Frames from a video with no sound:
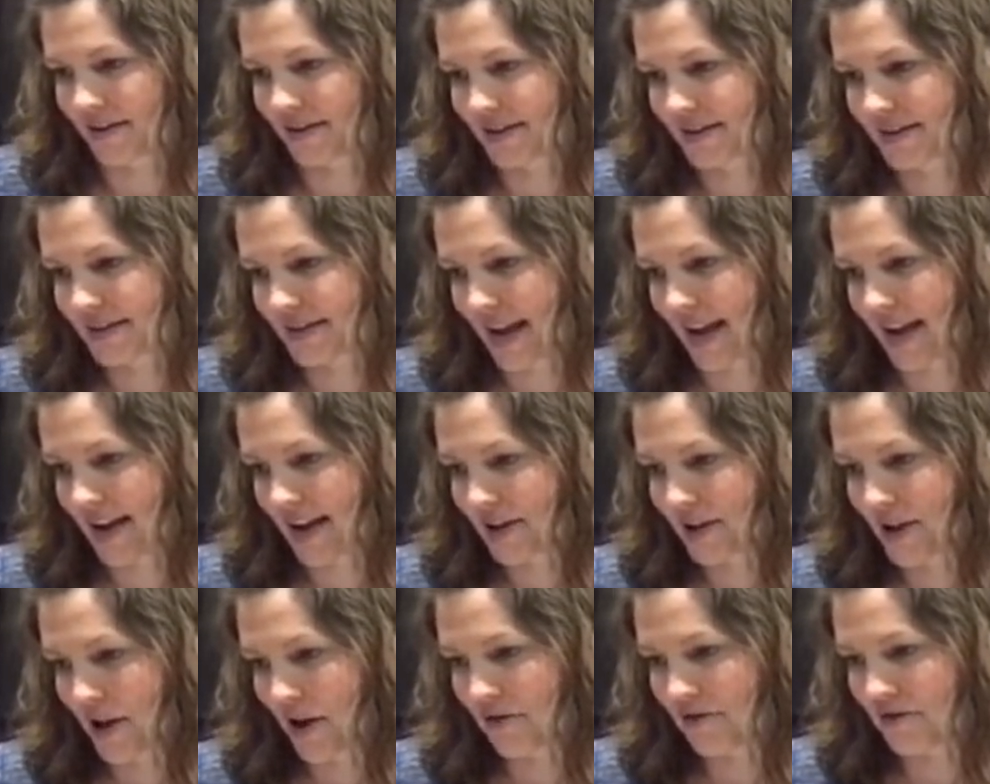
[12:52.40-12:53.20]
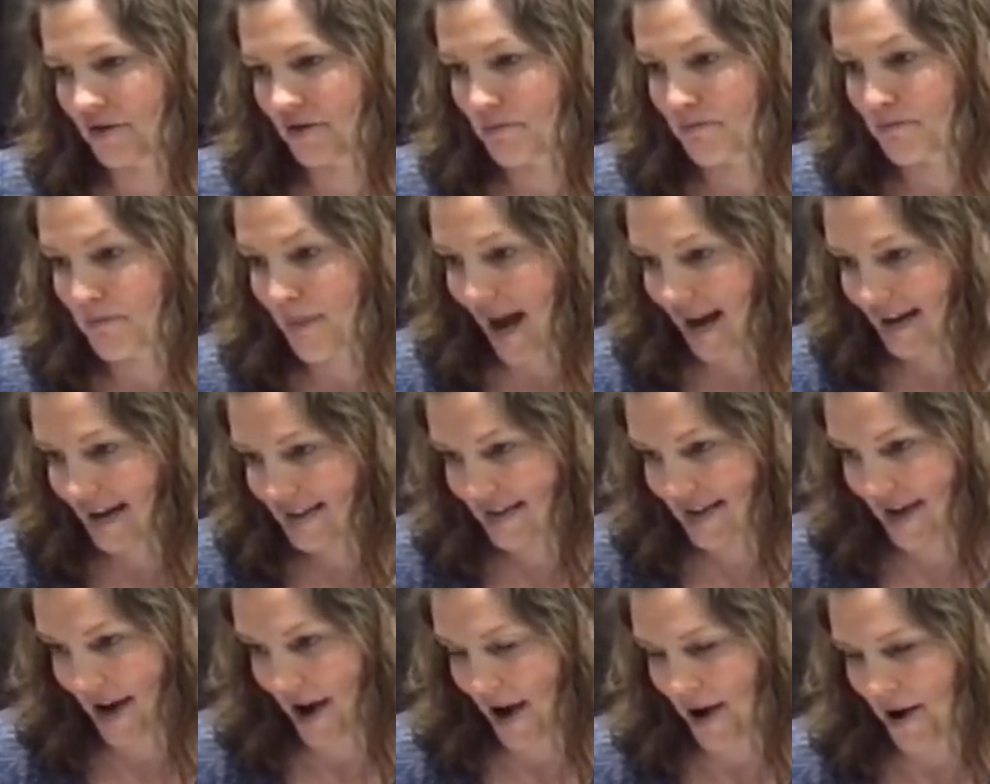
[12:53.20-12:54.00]
saying hello from
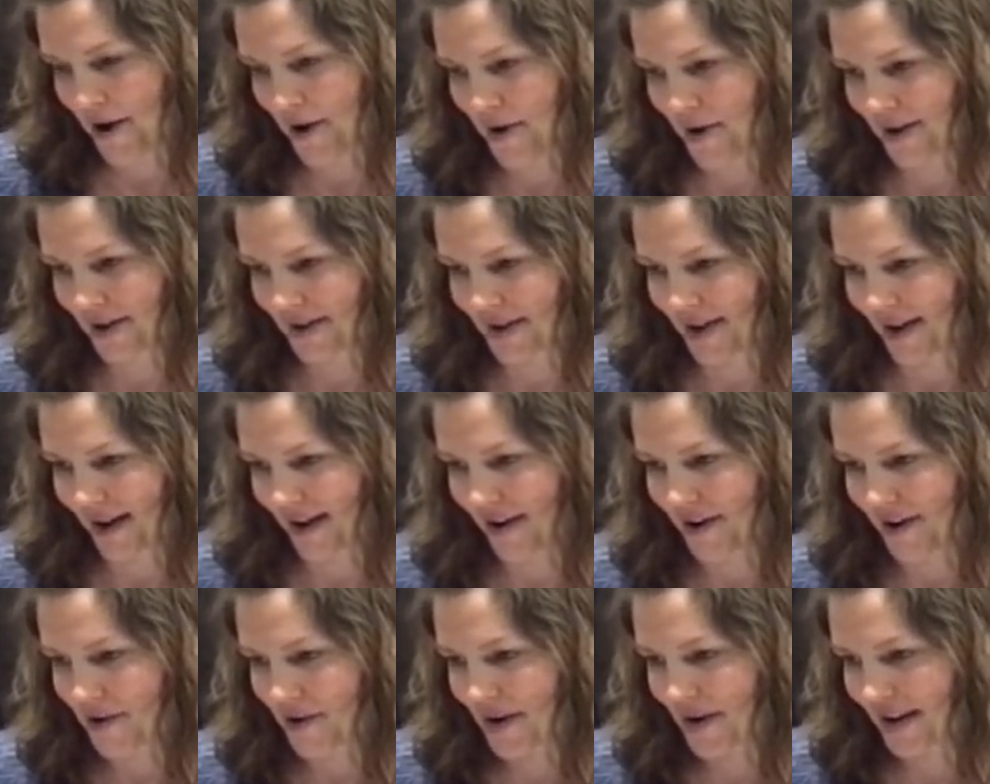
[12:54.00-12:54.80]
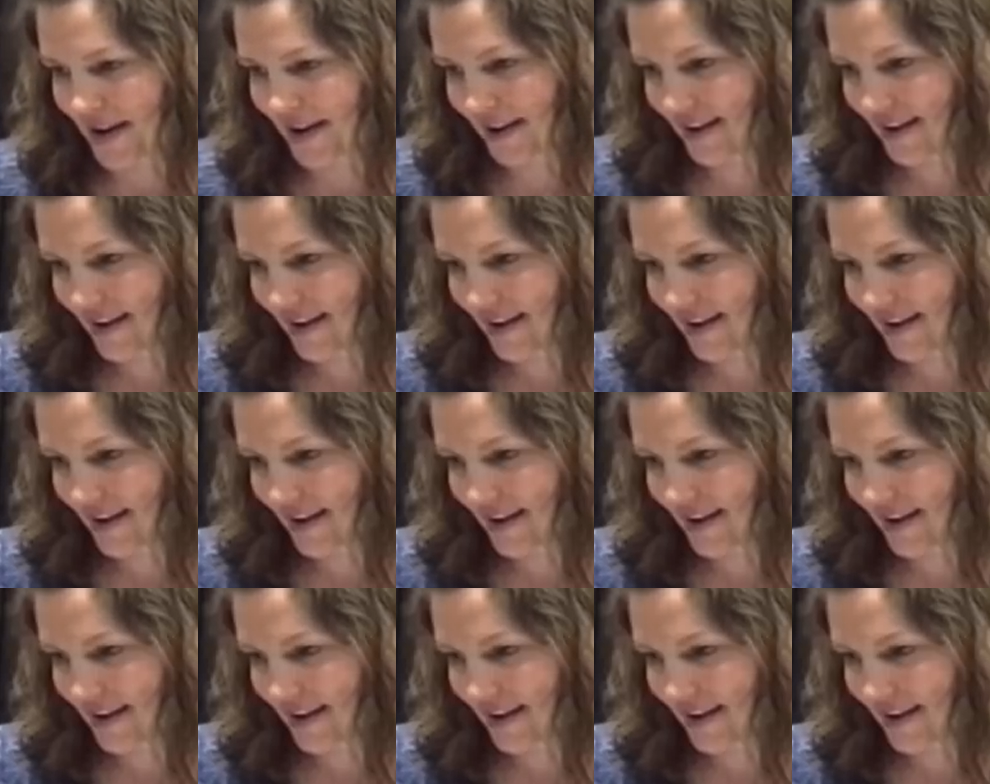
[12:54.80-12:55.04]
Mexico. Hello.